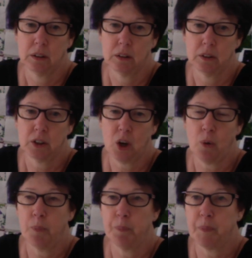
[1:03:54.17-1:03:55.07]

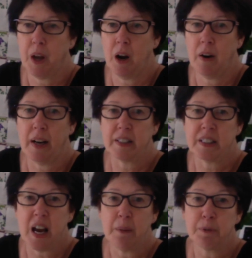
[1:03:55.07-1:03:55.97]
So... all right,
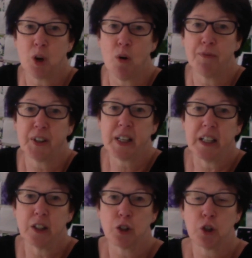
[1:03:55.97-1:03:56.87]
Deb, don't
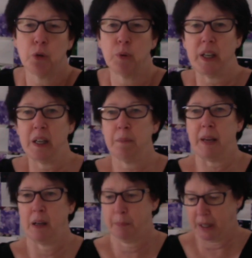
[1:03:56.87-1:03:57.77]
forget to
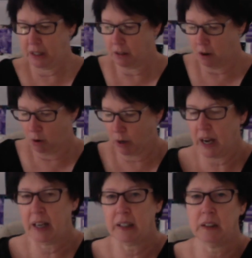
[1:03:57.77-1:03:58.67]
email me,
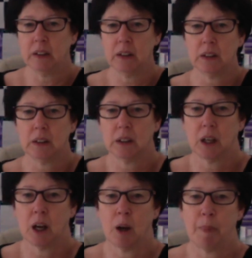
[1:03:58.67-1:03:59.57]
okay,
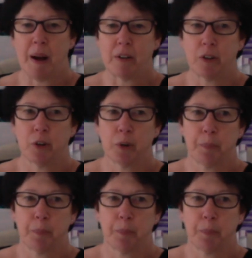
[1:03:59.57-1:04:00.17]
about your